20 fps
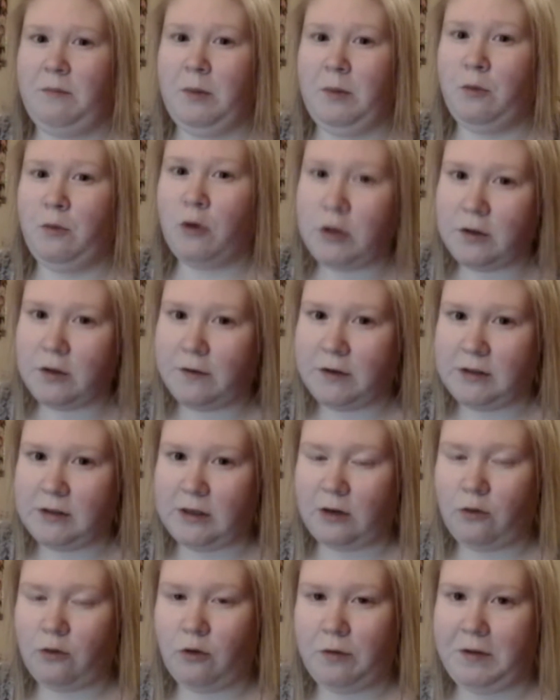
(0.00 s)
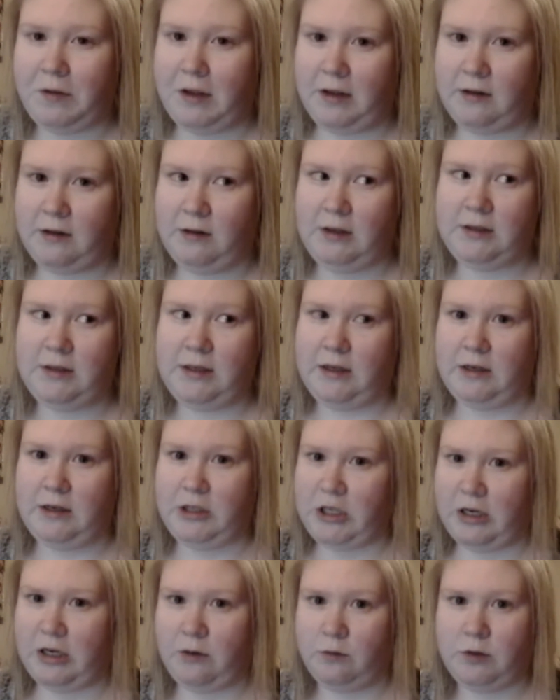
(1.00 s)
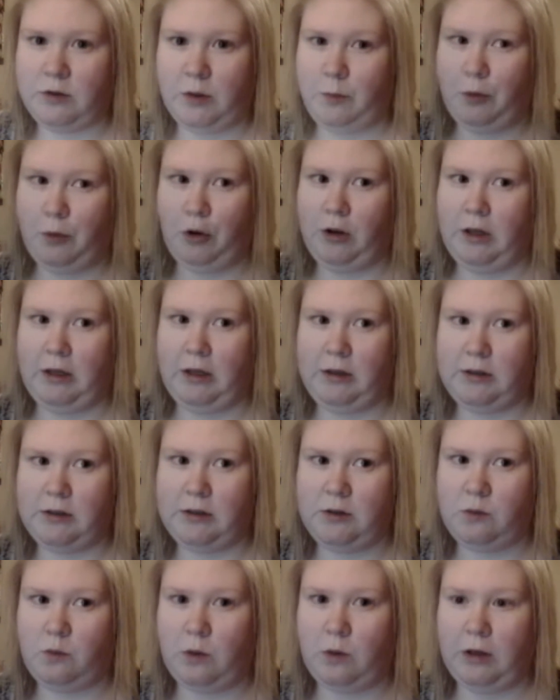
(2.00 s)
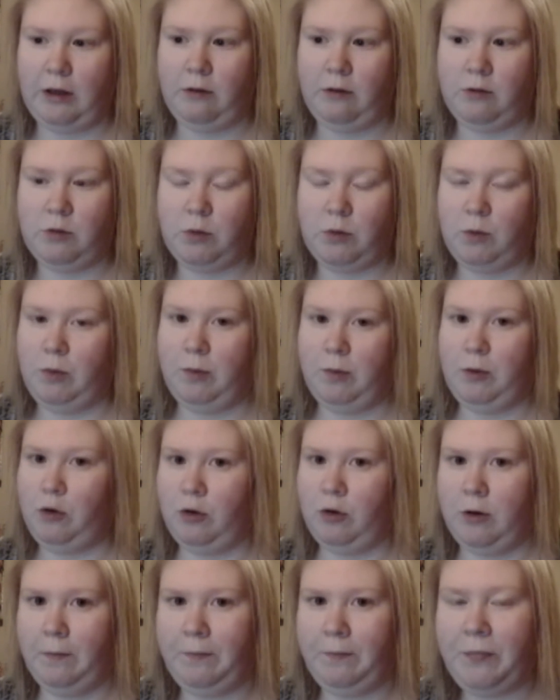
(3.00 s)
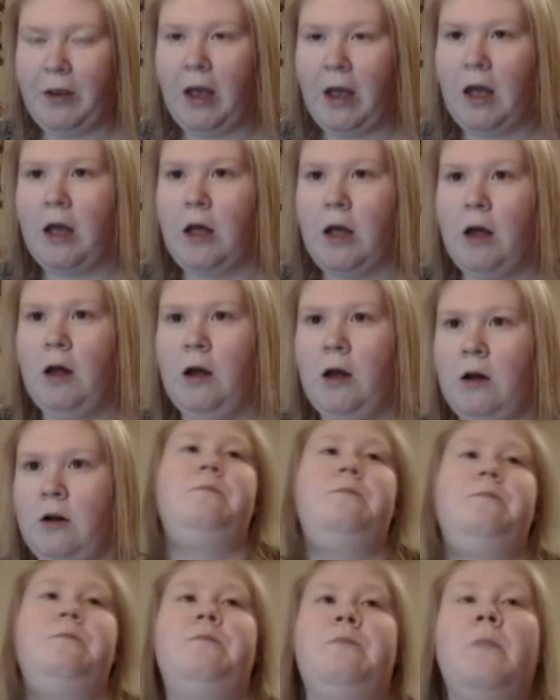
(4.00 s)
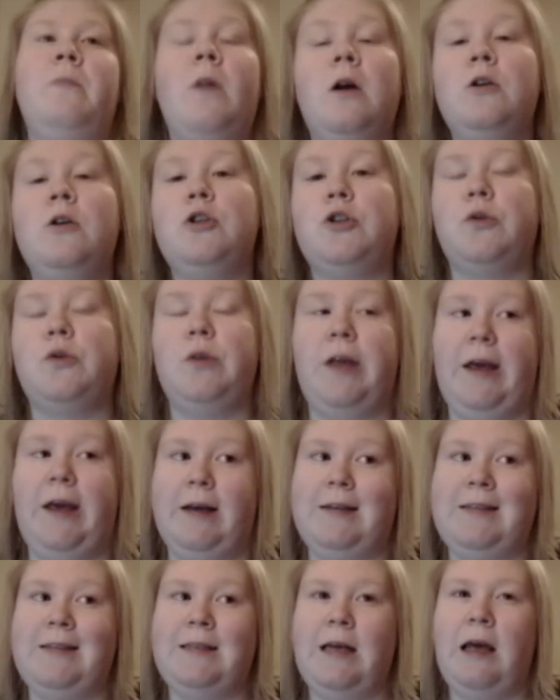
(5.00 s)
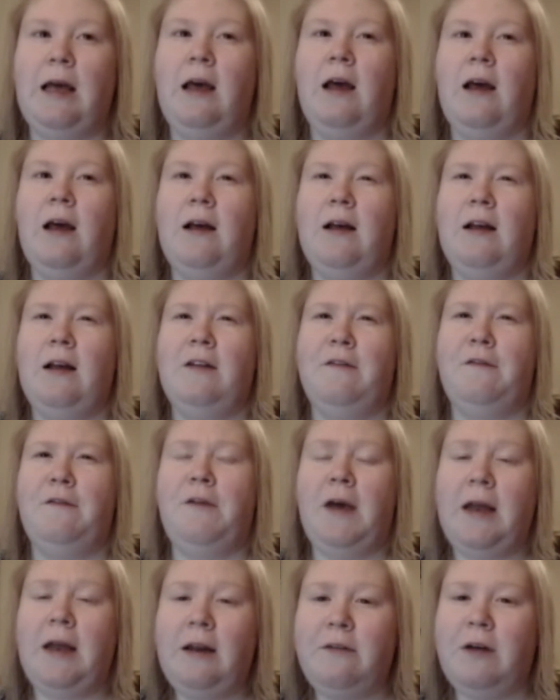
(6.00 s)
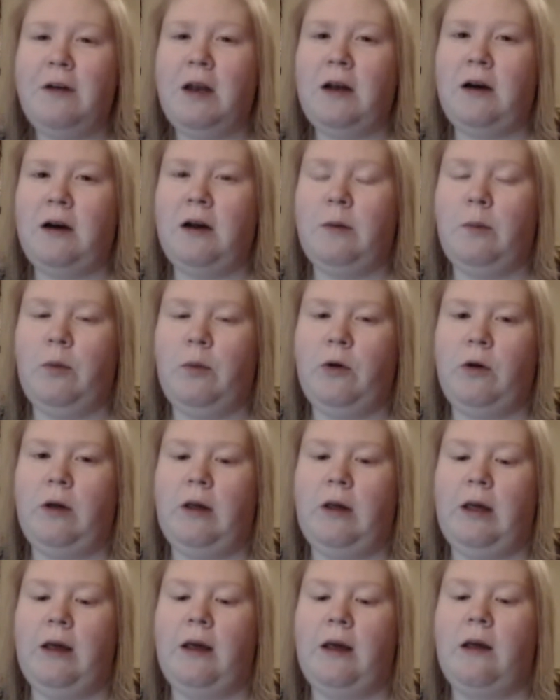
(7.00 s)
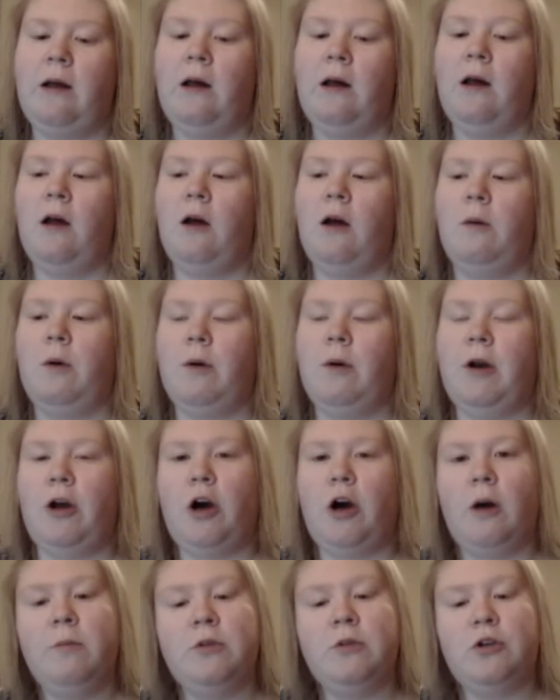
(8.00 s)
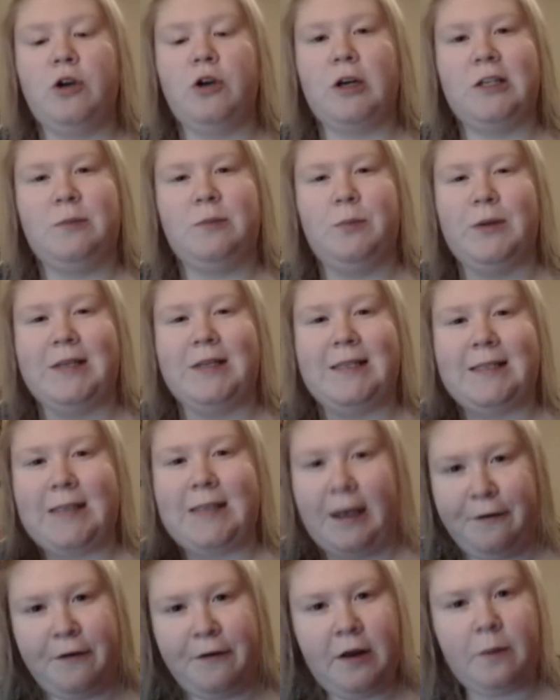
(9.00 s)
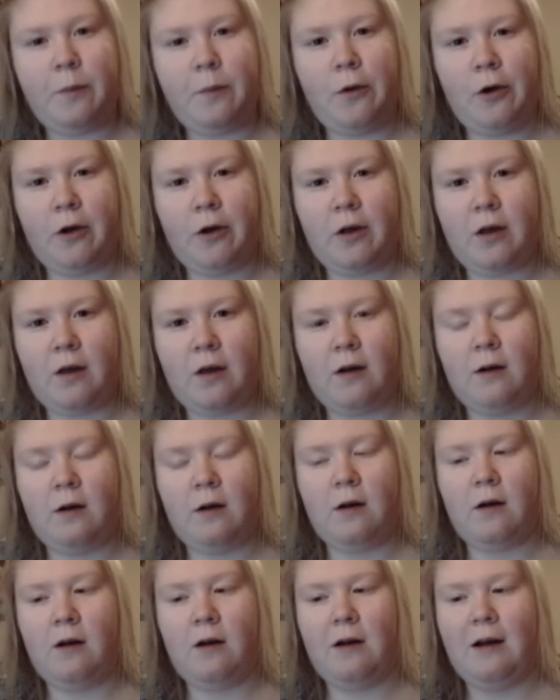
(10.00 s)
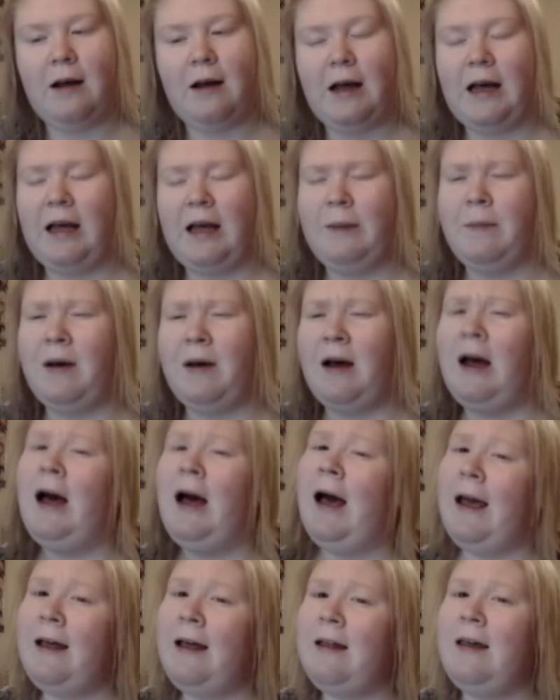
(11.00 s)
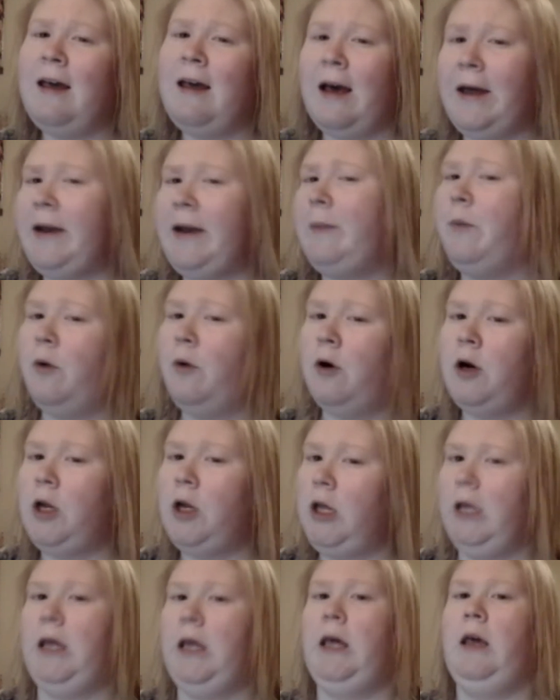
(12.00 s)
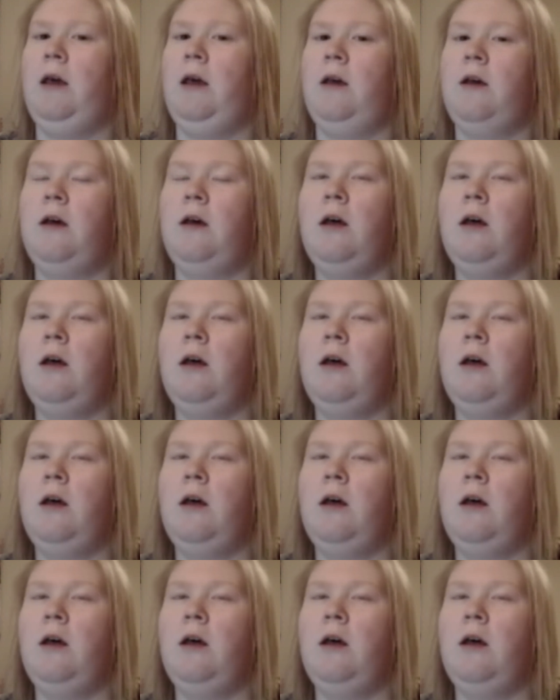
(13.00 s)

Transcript: Most of us that are on these kind of channels are book geeks. Why else would we be doing them? So yes, very clear I'm a book geek. But when it comes to a specific book, I'm highly Harry Potter geeky.